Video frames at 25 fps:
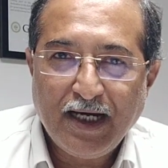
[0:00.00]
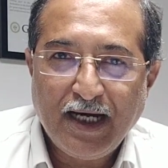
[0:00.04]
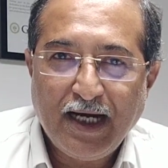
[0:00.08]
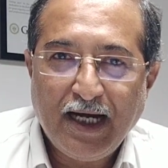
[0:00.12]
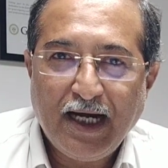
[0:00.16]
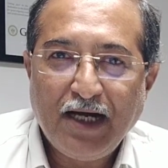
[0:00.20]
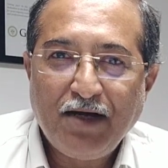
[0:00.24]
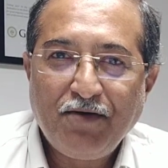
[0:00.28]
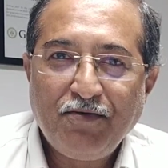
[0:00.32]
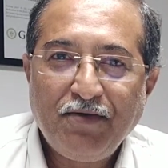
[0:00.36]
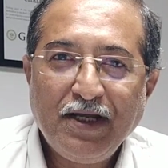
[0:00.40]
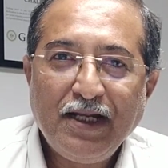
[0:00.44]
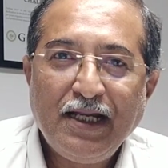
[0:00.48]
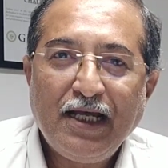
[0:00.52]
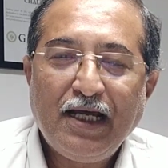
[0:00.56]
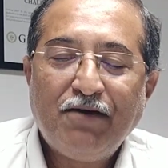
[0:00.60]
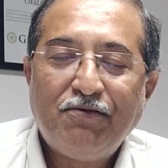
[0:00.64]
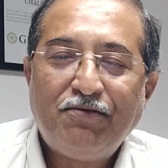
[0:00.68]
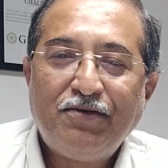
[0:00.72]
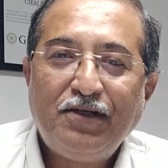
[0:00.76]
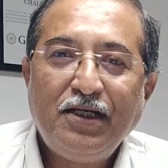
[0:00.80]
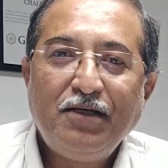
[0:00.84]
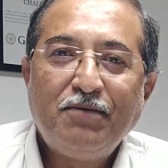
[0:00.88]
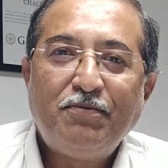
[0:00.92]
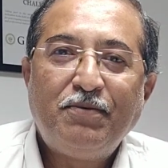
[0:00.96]
and when
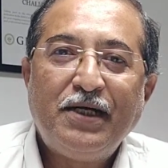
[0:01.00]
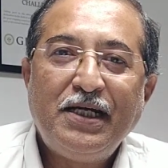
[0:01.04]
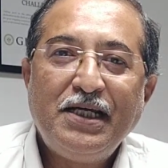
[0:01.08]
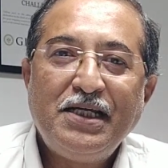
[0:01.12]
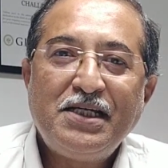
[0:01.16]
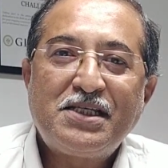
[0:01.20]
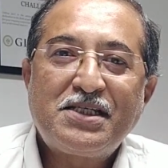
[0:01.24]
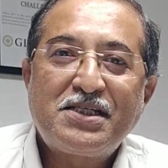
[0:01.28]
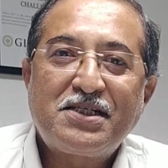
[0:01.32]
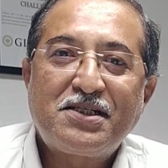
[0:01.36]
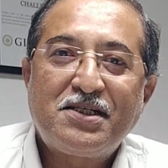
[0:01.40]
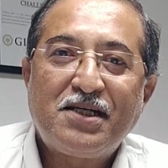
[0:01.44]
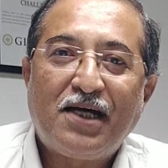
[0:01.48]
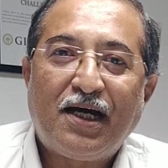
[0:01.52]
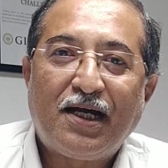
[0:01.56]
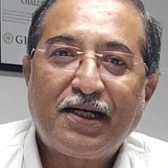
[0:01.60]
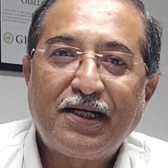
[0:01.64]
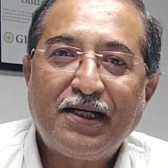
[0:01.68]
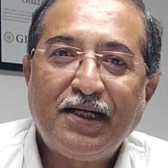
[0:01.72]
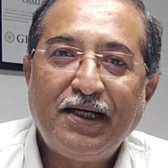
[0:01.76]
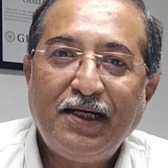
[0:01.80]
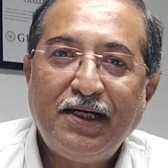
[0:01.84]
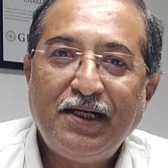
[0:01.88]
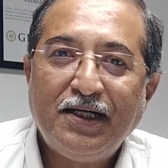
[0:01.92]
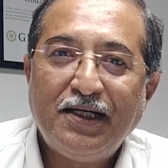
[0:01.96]
everybody
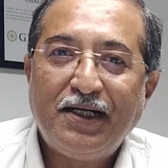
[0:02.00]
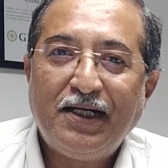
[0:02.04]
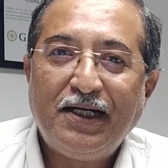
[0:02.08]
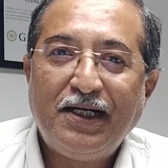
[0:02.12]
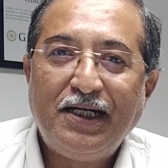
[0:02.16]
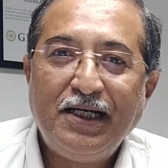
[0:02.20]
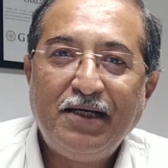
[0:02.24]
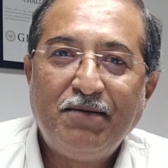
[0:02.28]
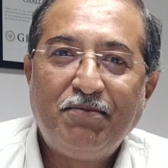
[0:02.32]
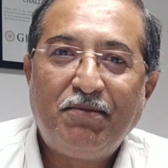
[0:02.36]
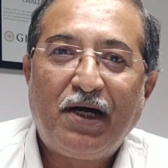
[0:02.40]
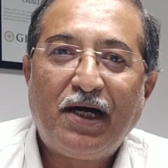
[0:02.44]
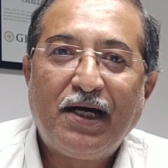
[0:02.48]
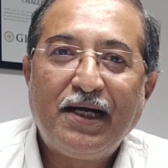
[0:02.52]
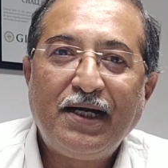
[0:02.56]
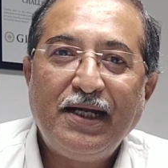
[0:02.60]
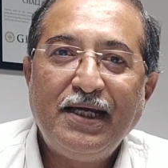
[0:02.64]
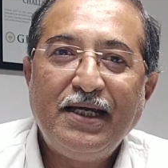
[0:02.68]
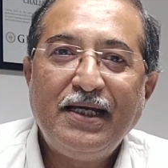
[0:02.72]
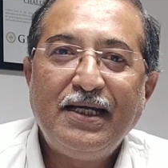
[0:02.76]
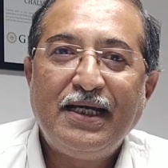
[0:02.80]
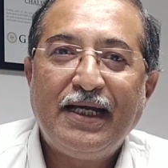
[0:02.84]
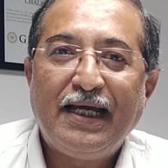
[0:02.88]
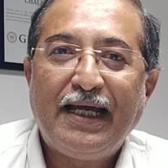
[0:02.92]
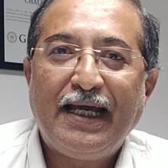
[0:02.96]
started
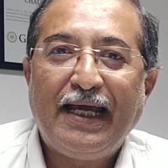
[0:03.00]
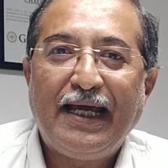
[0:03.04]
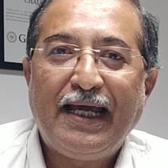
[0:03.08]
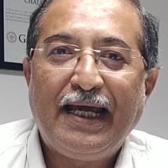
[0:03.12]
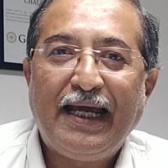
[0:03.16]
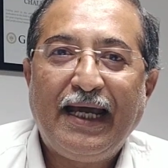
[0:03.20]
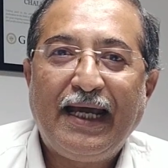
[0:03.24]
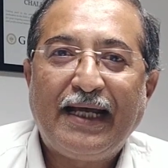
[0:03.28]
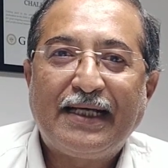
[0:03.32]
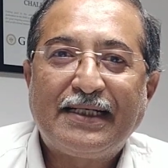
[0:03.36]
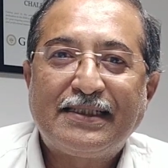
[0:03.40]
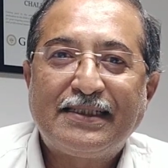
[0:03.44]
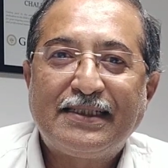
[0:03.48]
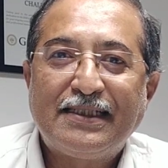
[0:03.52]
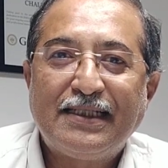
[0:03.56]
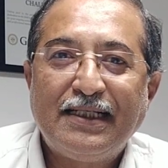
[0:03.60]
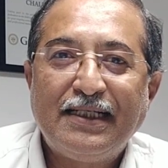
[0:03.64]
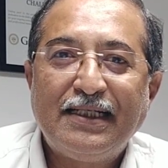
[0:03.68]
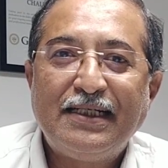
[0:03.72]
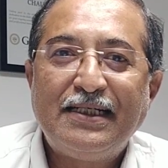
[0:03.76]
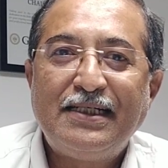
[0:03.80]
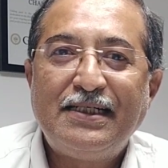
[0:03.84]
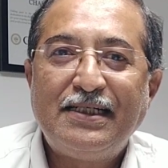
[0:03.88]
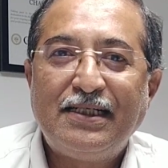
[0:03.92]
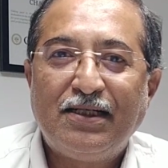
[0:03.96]
demanding
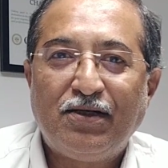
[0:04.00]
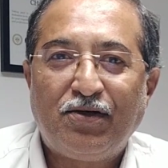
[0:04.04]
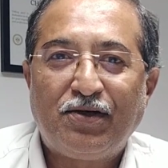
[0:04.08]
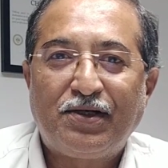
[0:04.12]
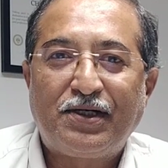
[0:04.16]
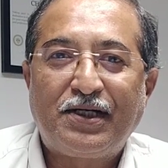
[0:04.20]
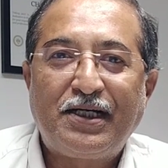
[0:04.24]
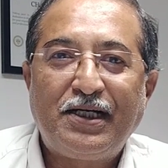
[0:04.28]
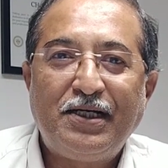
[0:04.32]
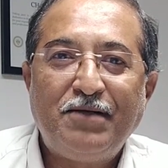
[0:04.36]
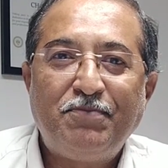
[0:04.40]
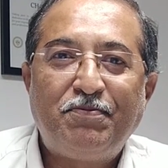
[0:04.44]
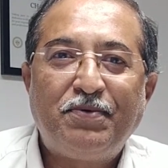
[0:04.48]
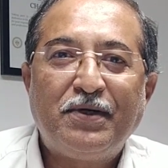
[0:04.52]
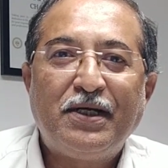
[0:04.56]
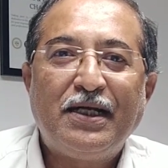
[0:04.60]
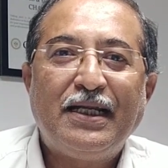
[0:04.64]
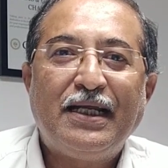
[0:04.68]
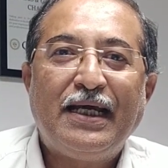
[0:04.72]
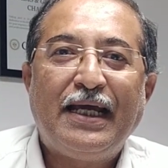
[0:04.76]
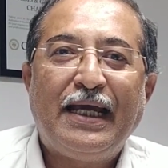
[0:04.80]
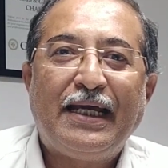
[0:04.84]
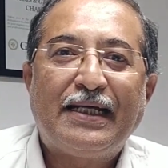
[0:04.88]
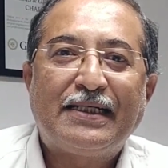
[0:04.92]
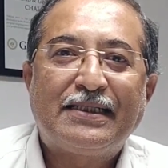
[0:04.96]
excellent or
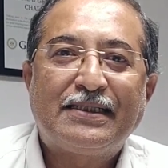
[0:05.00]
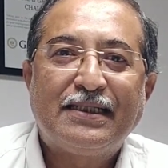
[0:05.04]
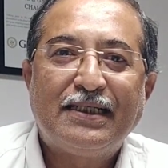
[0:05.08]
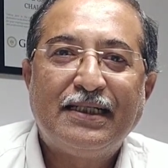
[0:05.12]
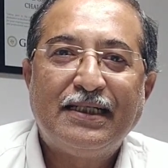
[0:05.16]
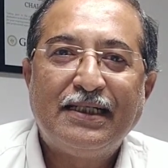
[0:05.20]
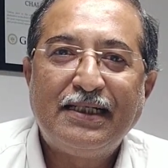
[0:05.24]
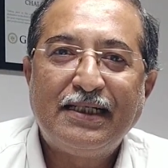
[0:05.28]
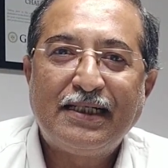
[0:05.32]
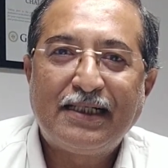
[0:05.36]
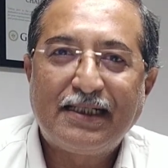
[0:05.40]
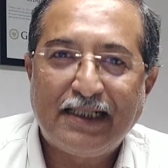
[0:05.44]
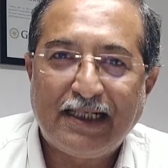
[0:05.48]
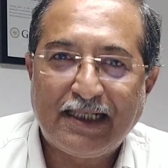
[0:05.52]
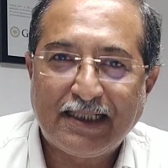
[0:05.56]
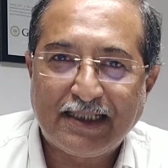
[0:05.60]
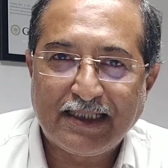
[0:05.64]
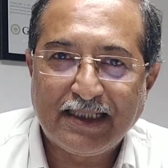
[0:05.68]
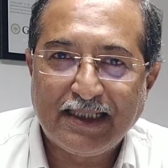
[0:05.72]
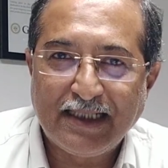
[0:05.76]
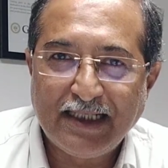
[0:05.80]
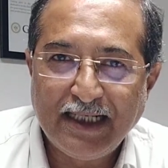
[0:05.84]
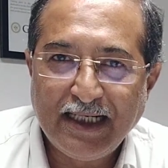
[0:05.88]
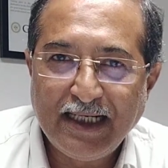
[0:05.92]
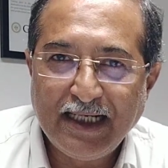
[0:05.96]
triple excellent cut,
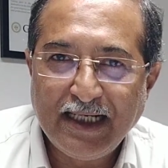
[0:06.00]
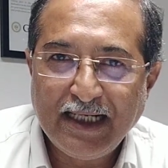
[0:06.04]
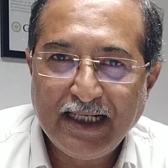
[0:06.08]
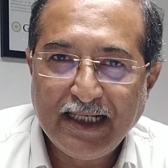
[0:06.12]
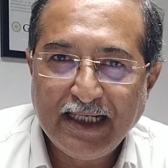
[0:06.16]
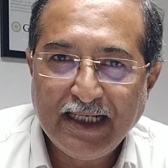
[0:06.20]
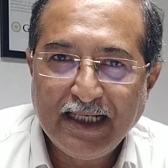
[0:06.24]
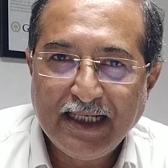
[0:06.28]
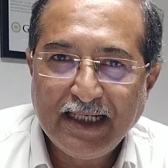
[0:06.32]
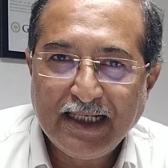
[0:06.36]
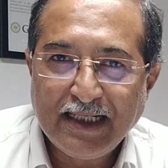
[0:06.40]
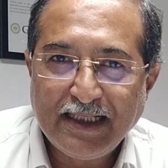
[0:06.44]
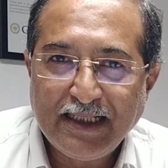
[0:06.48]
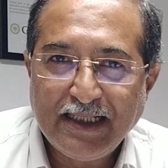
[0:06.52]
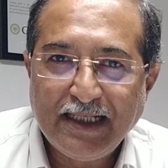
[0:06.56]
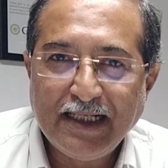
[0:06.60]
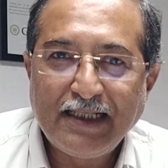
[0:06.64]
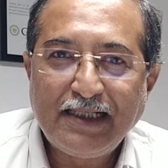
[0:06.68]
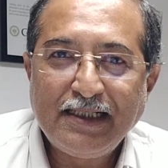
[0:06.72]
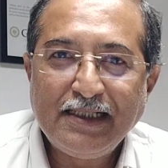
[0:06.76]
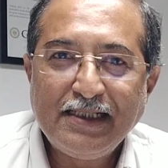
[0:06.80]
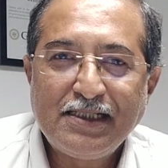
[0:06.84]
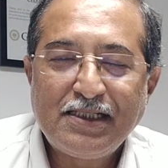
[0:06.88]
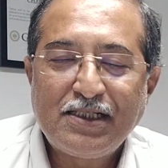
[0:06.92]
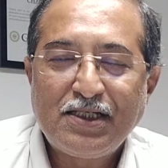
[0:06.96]

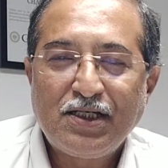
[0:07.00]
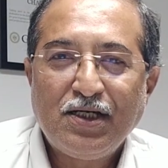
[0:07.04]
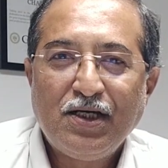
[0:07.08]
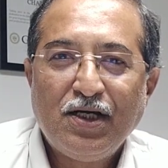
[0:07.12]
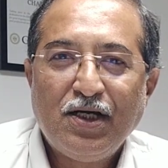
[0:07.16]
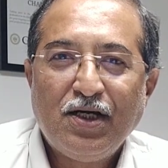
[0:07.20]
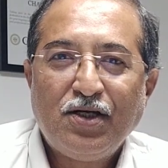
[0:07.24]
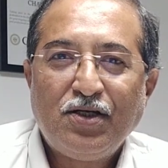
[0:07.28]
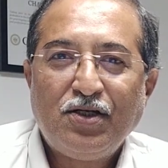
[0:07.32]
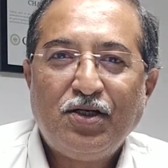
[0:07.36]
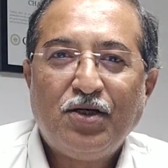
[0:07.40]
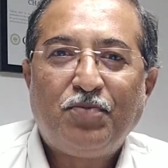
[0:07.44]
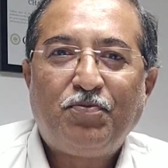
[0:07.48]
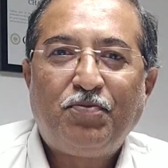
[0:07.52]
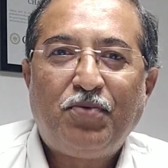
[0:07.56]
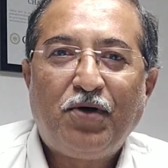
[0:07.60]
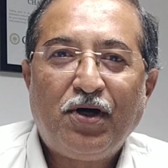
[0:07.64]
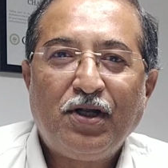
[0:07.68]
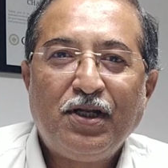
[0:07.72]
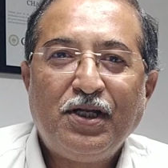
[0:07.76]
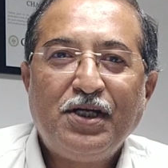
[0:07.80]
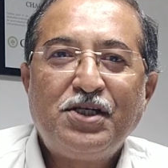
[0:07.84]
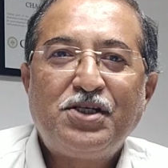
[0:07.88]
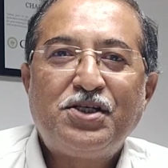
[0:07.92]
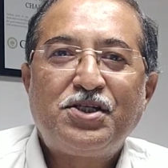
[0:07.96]
that is your
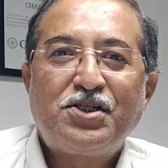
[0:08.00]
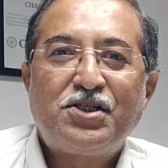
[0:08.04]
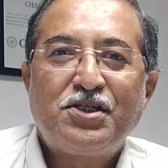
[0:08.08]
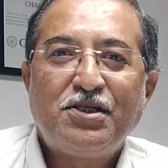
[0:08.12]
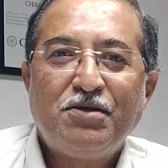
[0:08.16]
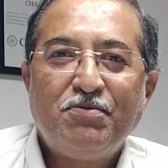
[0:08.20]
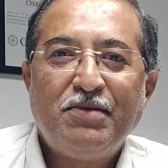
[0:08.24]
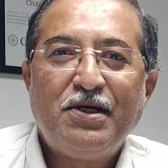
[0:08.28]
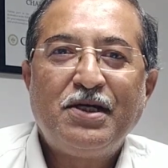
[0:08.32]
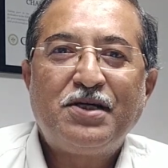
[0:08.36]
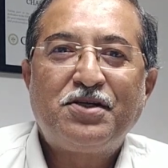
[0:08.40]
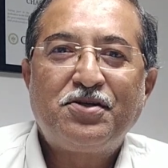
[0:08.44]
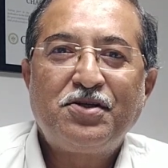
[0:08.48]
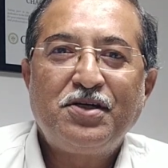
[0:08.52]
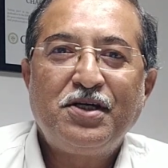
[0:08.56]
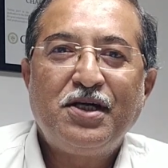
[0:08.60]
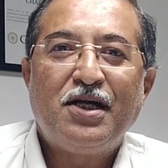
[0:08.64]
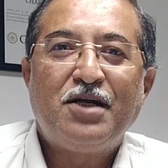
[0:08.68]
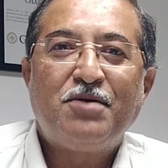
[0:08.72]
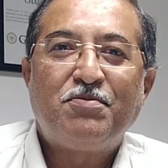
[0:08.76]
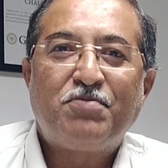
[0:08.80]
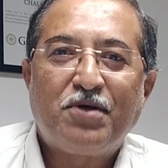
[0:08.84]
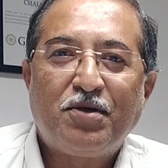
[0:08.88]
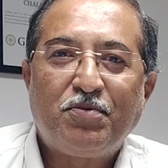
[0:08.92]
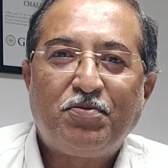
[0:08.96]
polish, symmetry
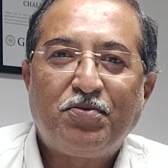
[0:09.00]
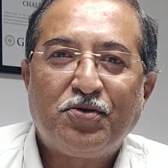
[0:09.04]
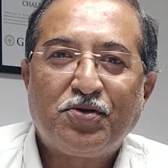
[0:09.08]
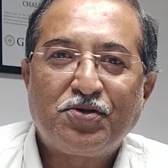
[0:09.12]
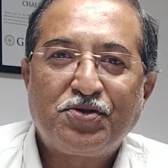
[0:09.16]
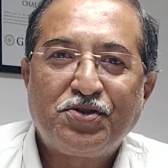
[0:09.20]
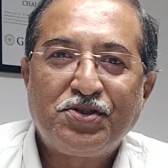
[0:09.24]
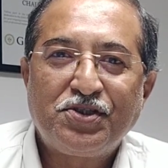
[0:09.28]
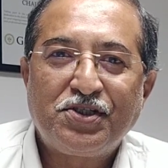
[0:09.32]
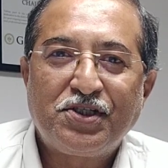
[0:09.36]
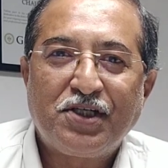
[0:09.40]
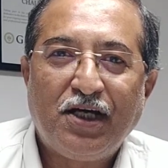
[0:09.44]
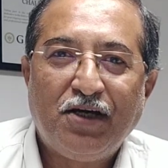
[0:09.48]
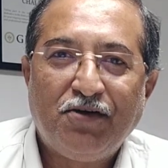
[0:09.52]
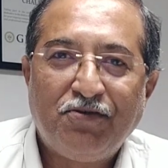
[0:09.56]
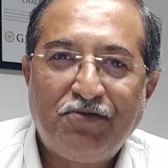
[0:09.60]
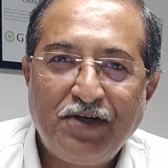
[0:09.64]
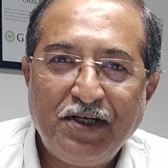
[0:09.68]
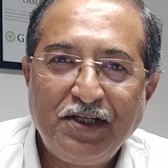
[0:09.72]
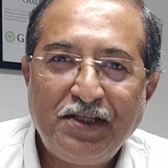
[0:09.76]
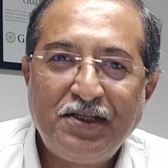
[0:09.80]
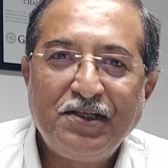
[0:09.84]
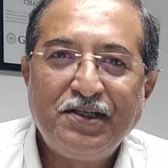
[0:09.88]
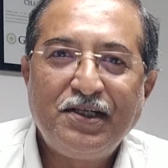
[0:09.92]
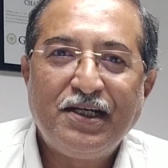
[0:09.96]
and proportions,
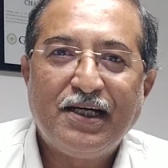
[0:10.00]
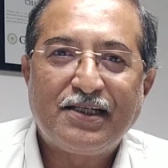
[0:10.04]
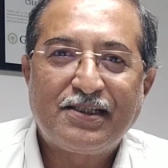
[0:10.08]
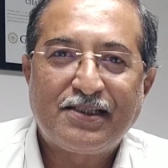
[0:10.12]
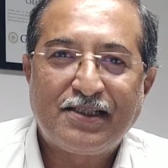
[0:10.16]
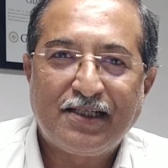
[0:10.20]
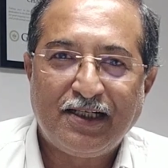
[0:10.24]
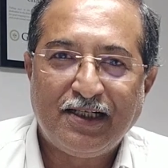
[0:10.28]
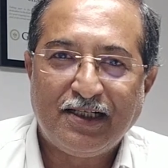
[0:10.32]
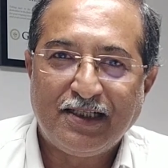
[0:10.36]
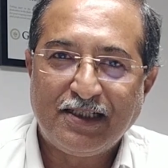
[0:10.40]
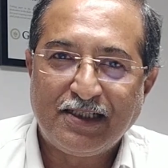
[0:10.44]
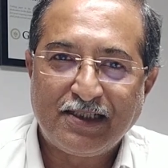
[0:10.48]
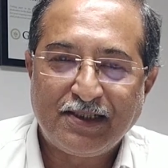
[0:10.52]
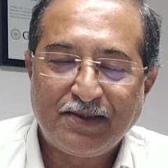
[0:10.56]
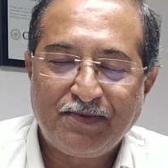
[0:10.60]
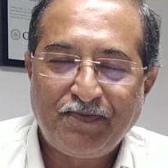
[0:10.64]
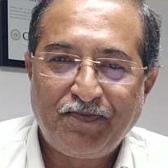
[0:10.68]
everything excellent,